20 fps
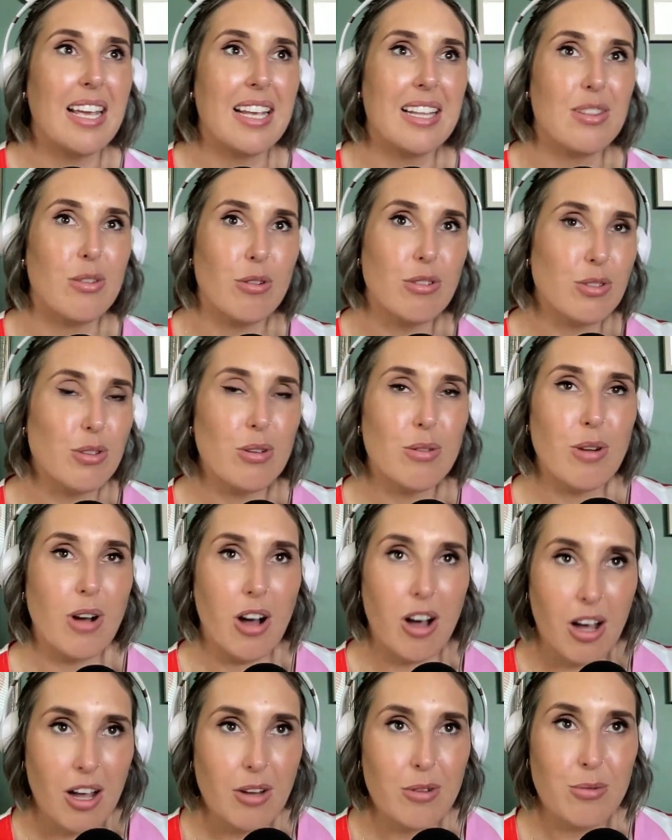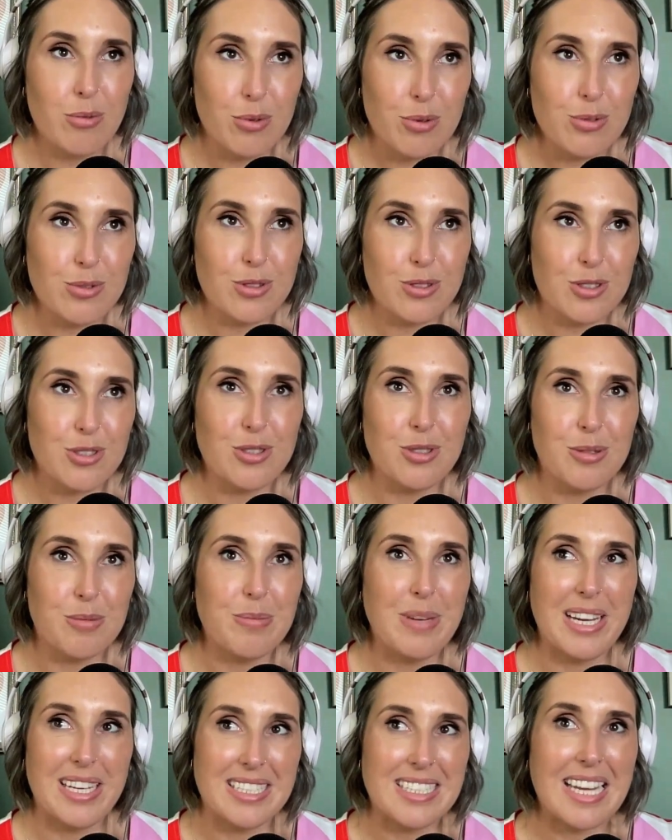those are hard rules to
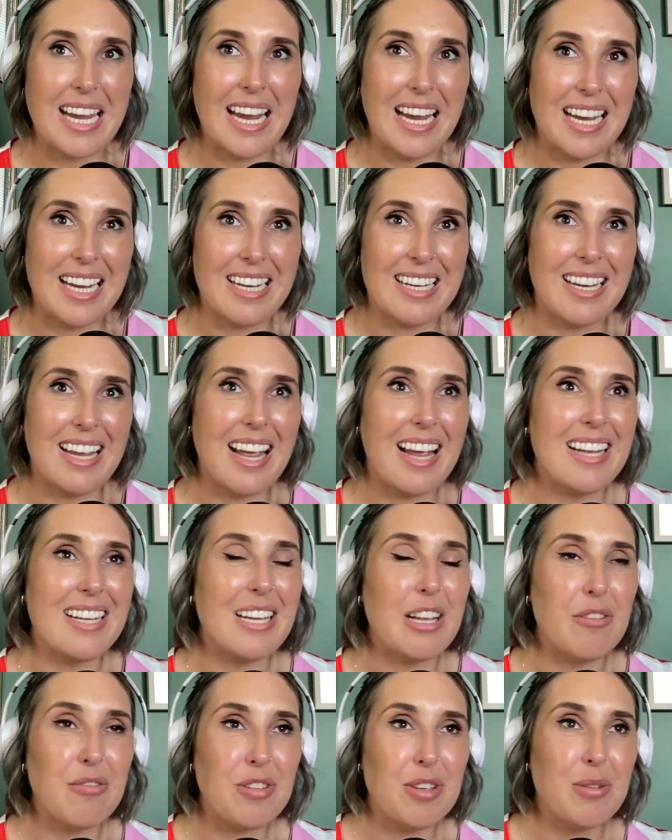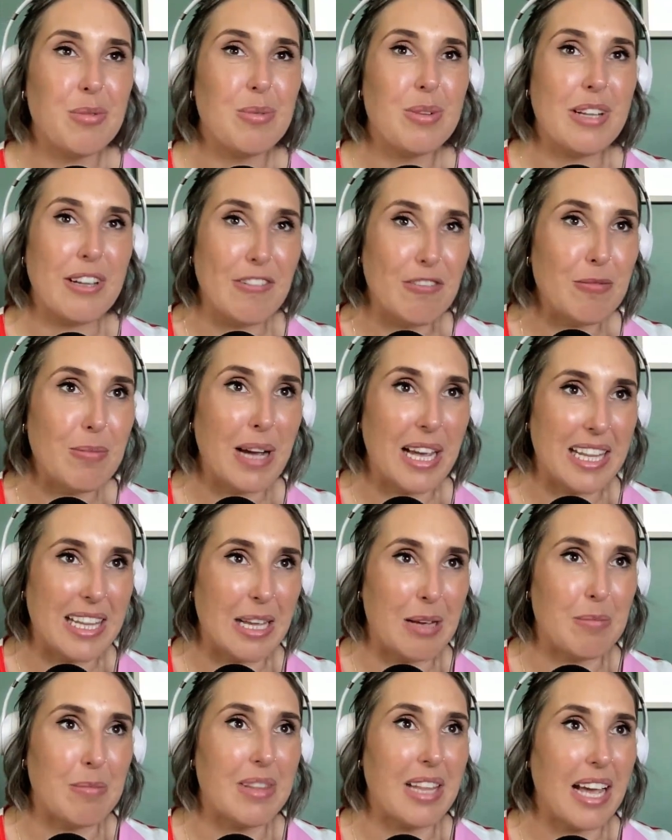maintain. And if you live by
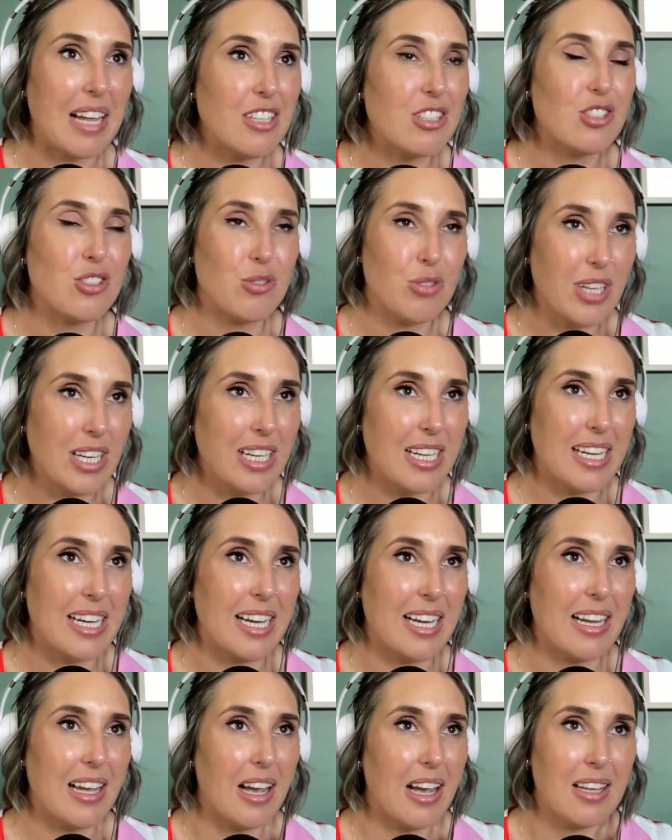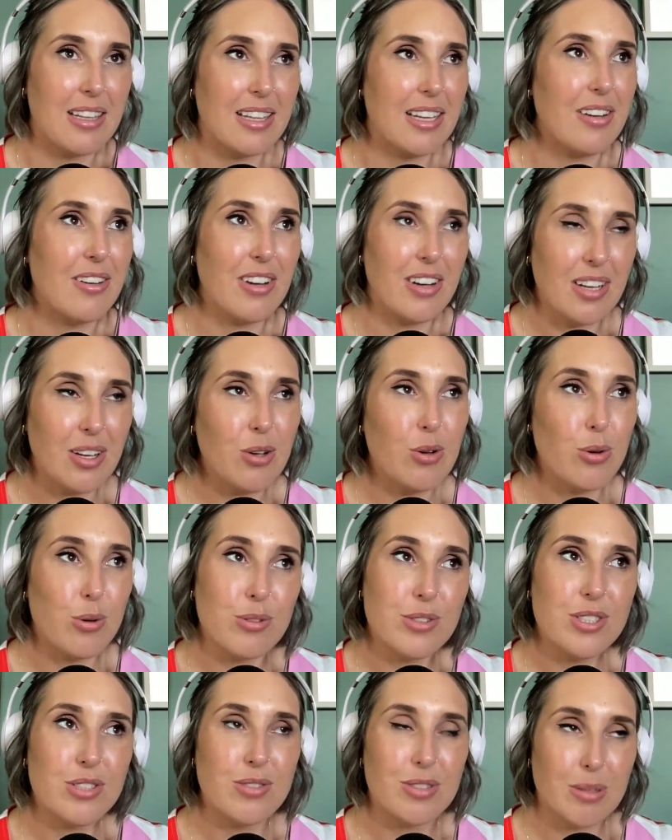them that strictly, they're going to
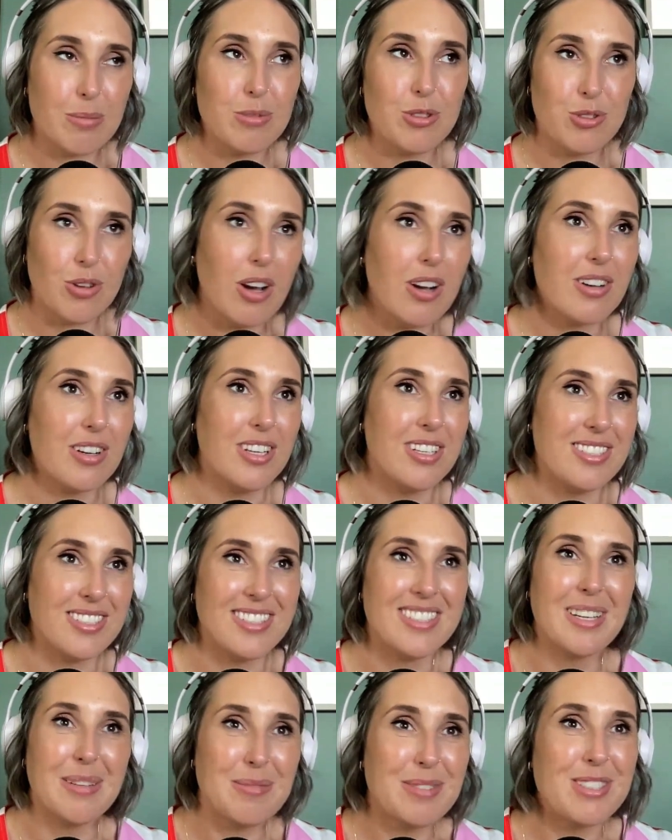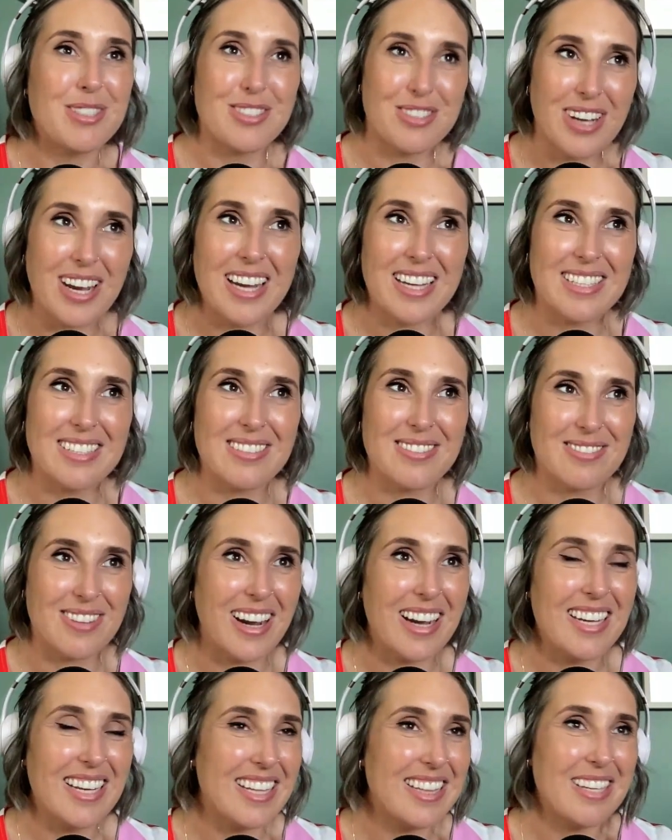cause you some struggle, some stress,
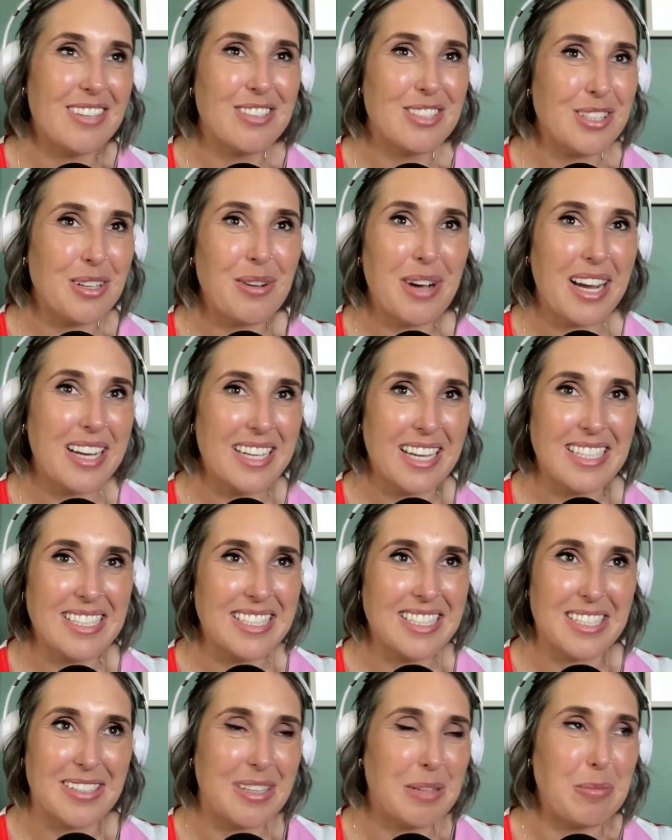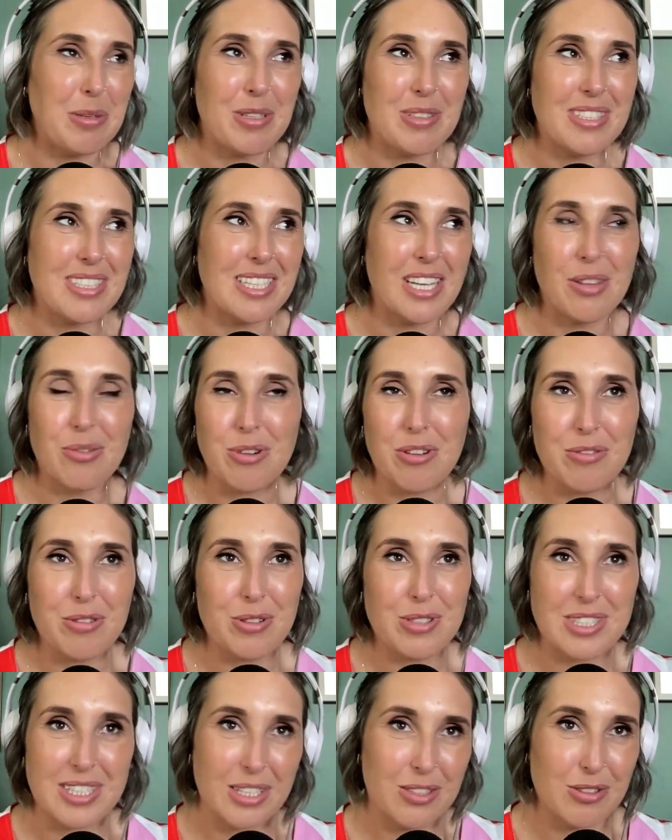right? And they're so unnecessary because neither of
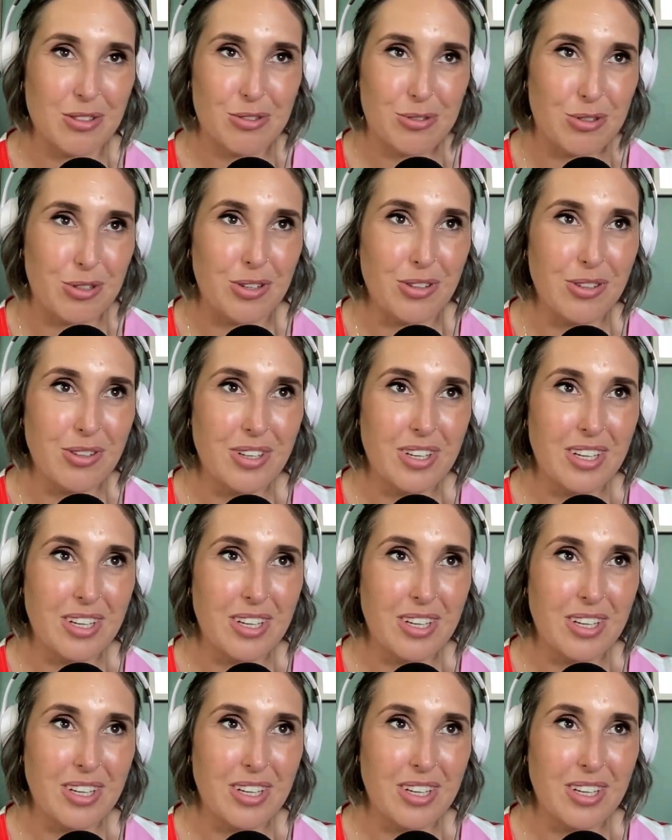those things are true.